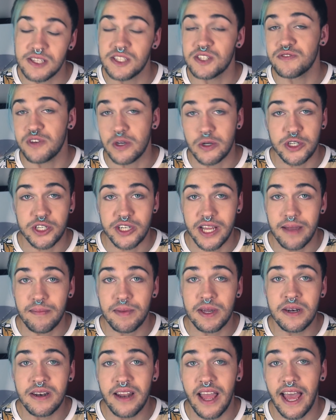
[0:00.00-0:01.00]
This is Future
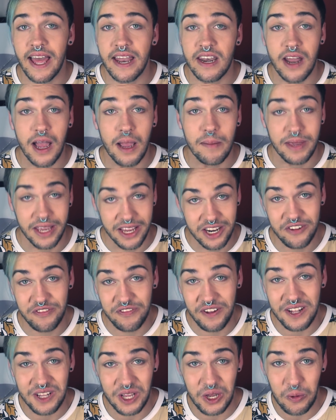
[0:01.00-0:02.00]
Damien, and I'm here to
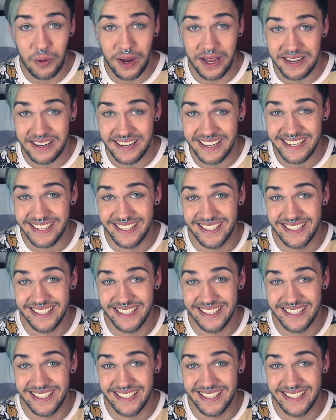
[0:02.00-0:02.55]
fill you in.